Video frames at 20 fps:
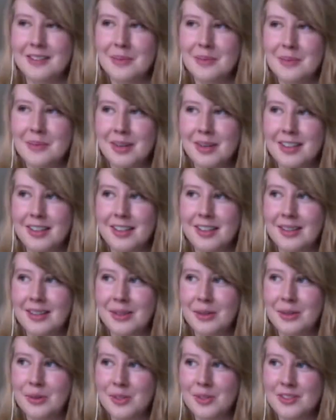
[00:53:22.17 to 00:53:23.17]
somebody
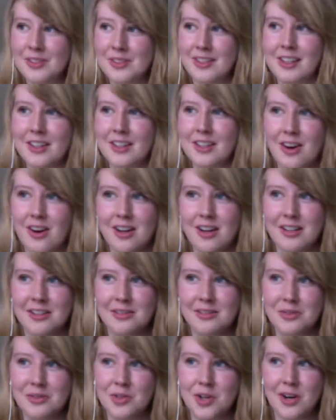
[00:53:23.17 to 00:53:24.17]
who was like a
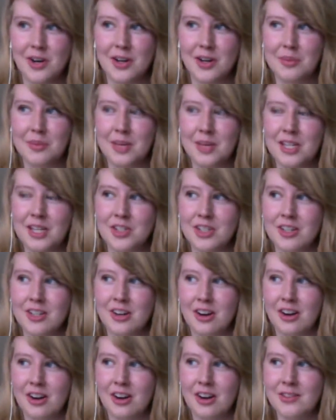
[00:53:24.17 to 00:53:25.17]
non-drawing major
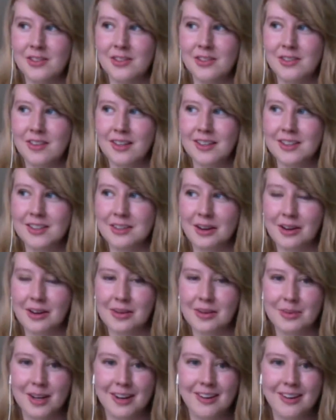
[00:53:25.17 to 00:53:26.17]
on, so they could talk
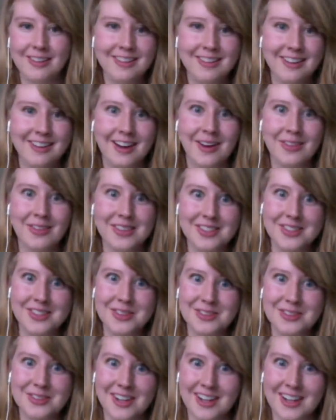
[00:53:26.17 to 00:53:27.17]
about how they
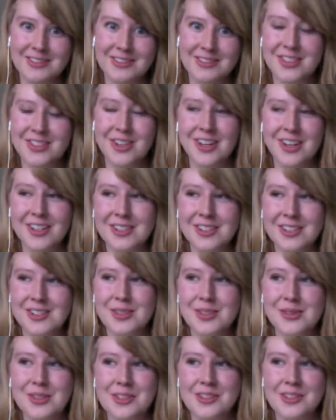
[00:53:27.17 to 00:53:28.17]
survived drawing
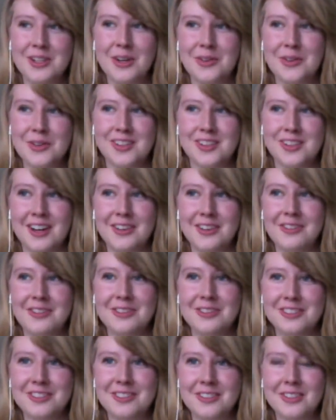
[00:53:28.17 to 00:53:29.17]
2, because I know there's a lot
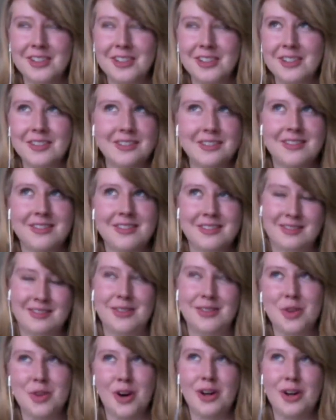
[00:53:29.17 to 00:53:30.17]
of,
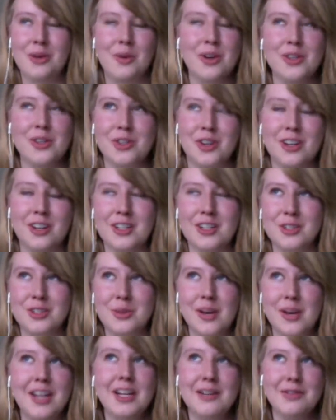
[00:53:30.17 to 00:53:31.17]
drawing 1, drawing 2,
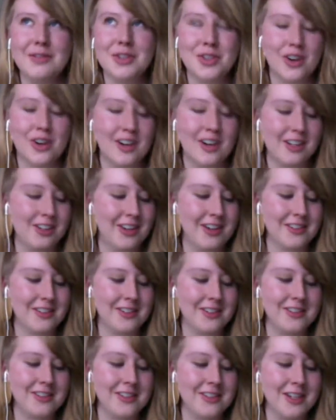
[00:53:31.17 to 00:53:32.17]
any of the drawing
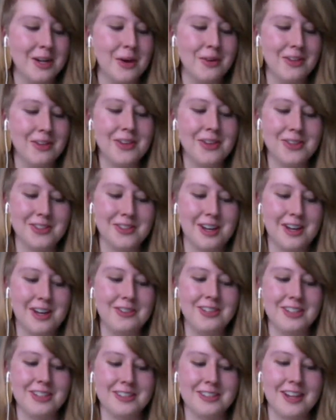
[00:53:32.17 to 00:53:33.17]
classes. I know that there's a lot
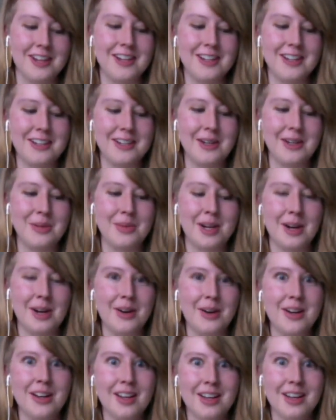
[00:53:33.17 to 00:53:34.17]
of anxiety
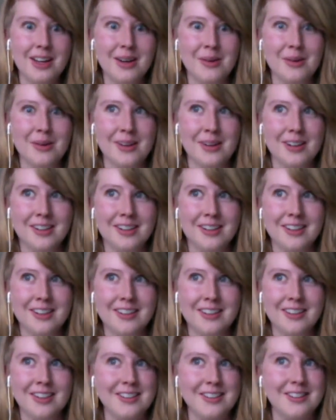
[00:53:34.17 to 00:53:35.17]
about, well,
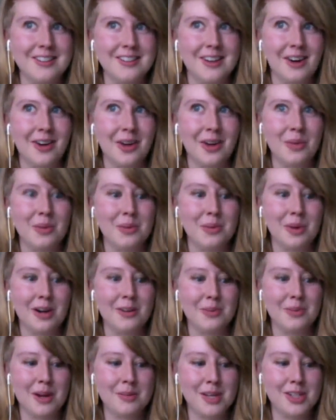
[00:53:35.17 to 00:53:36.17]
this is not going to be part
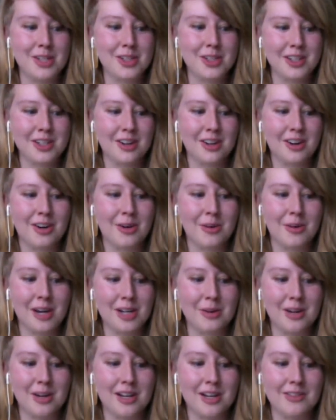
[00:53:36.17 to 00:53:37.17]
of my major at all. Why
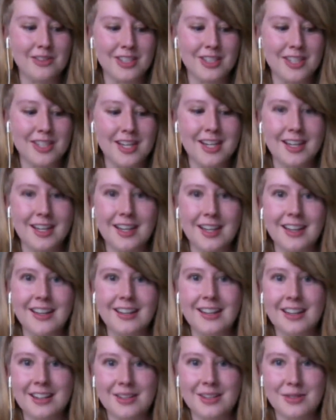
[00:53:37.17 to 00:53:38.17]
do I have to take
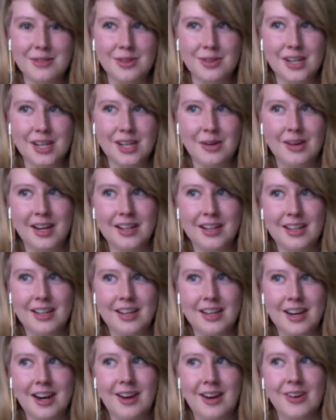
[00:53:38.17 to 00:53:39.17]
it? Is there any way I can
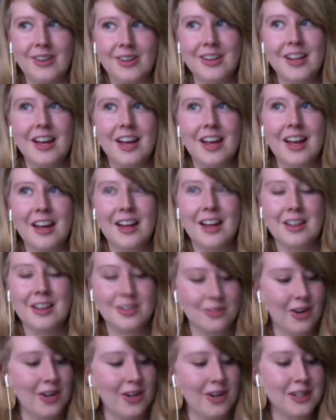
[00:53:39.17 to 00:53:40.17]
get out? As
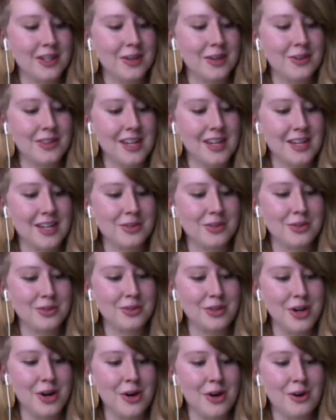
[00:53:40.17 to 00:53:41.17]
far as I know, the answer is
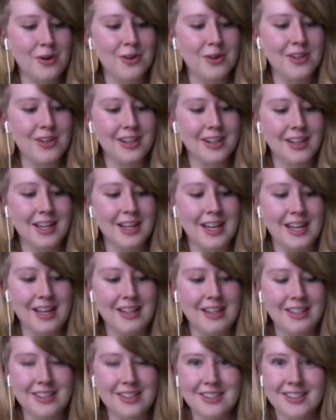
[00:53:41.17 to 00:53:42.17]
no, and
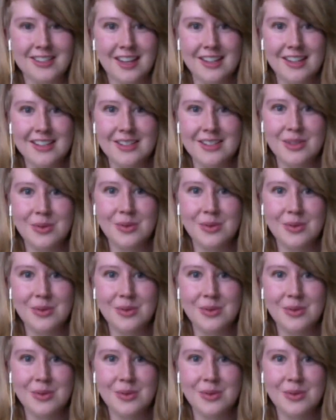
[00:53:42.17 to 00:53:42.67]
you just kind of deal